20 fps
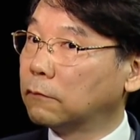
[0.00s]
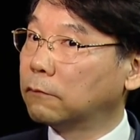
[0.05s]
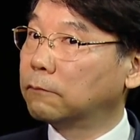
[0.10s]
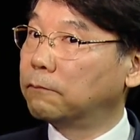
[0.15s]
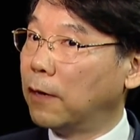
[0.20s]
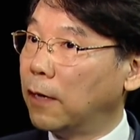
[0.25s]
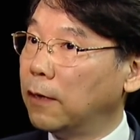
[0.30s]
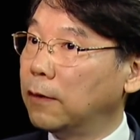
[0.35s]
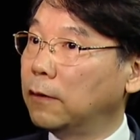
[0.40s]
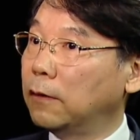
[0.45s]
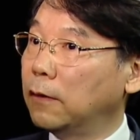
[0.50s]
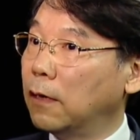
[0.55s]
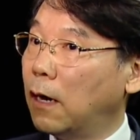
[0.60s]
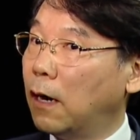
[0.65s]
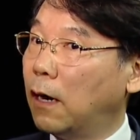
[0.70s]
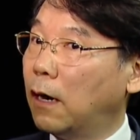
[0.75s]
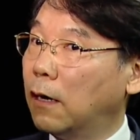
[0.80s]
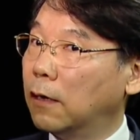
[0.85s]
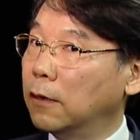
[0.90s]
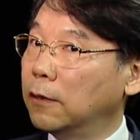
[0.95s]
very
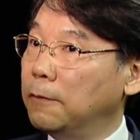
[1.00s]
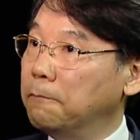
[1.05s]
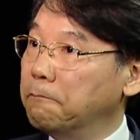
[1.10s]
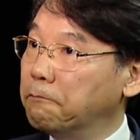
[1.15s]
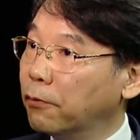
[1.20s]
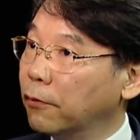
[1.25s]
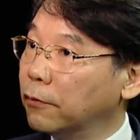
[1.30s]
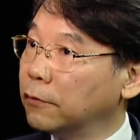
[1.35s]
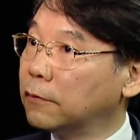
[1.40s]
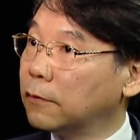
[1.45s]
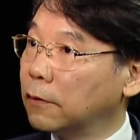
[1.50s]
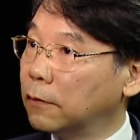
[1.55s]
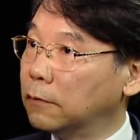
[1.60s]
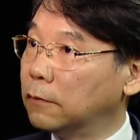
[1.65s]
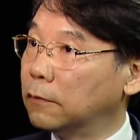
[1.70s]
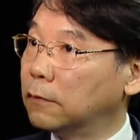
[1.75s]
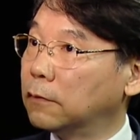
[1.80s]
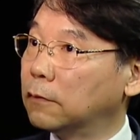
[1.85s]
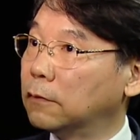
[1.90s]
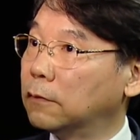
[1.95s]

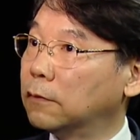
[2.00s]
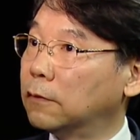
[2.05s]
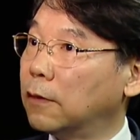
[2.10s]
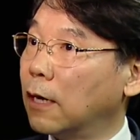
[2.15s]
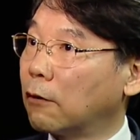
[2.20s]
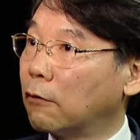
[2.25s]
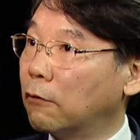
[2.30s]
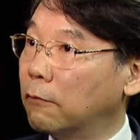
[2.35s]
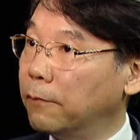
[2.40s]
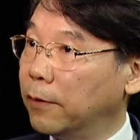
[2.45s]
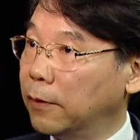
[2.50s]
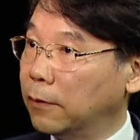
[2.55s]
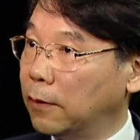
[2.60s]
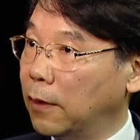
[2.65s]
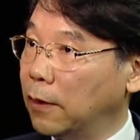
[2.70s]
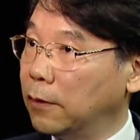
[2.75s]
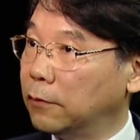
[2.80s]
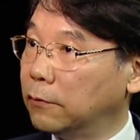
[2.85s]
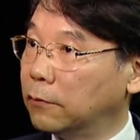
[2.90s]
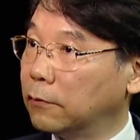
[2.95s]
important
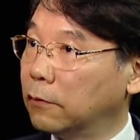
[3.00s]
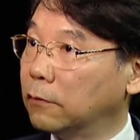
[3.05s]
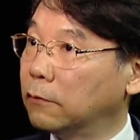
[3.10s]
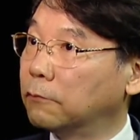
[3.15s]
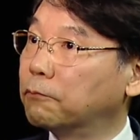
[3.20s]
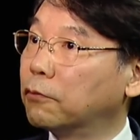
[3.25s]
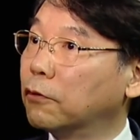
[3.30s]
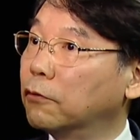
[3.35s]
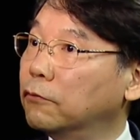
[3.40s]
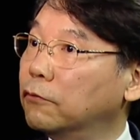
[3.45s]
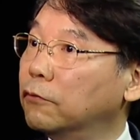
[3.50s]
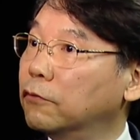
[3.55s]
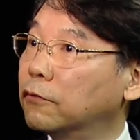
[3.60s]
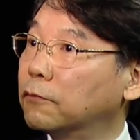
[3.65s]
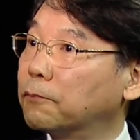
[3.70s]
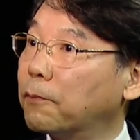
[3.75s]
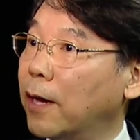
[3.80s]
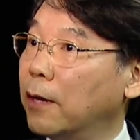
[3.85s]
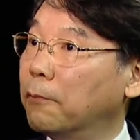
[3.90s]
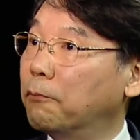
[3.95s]
recommendation
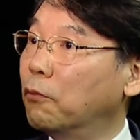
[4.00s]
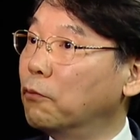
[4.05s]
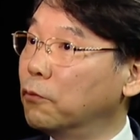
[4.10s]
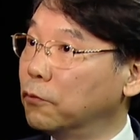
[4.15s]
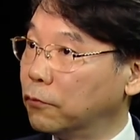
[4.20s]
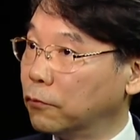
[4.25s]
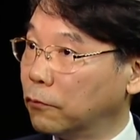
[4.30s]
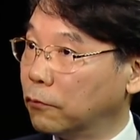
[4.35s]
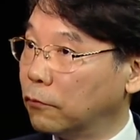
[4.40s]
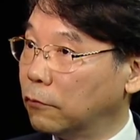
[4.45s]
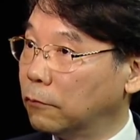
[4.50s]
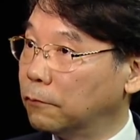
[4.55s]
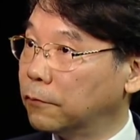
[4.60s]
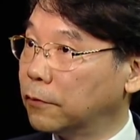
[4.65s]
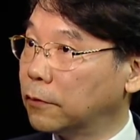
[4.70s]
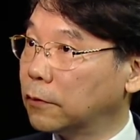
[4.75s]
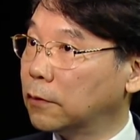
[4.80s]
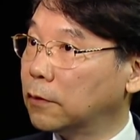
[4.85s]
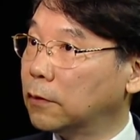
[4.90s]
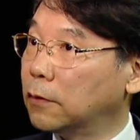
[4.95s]
produced by both
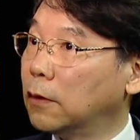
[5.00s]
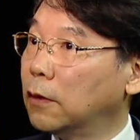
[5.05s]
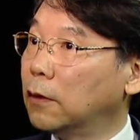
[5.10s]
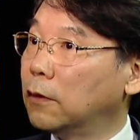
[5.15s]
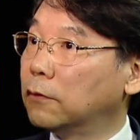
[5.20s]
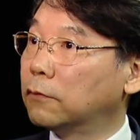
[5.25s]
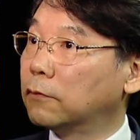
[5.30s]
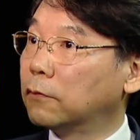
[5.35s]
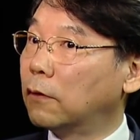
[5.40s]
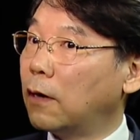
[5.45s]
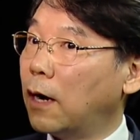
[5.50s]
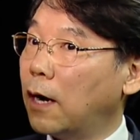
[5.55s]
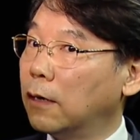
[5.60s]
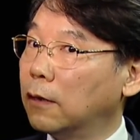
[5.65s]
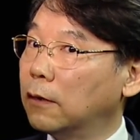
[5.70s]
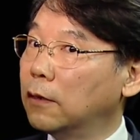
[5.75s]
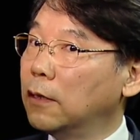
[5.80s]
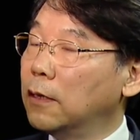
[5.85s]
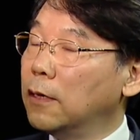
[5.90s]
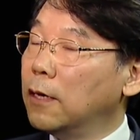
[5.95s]
groups. So
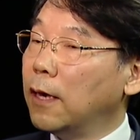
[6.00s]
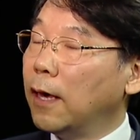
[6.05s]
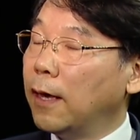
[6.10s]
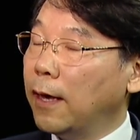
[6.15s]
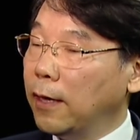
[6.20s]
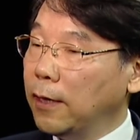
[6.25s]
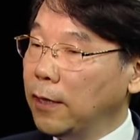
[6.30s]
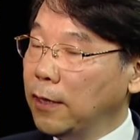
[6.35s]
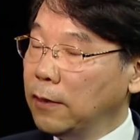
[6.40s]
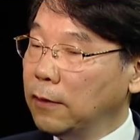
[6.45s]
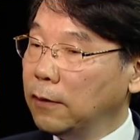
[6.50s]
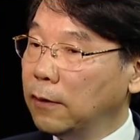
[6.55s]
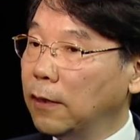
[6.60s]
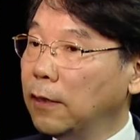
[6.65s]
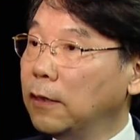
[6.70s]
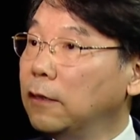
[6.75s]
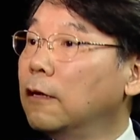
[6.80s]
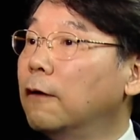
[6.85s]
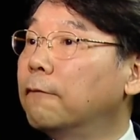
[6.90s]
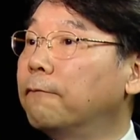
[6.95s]
in
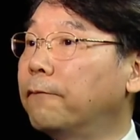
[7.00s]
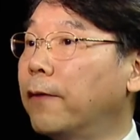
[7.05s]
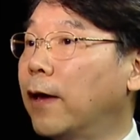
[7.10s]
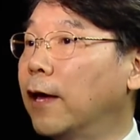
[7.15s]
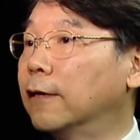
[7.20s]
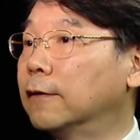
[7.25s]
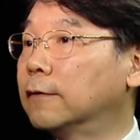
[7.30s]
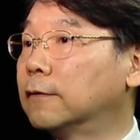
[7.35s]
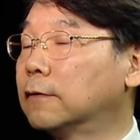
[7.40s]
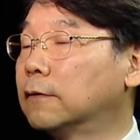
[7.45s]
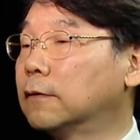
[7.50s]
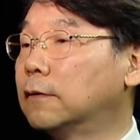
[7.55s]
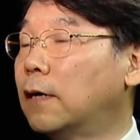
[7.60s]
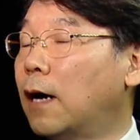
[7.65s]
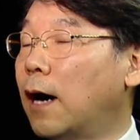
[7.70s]
the past,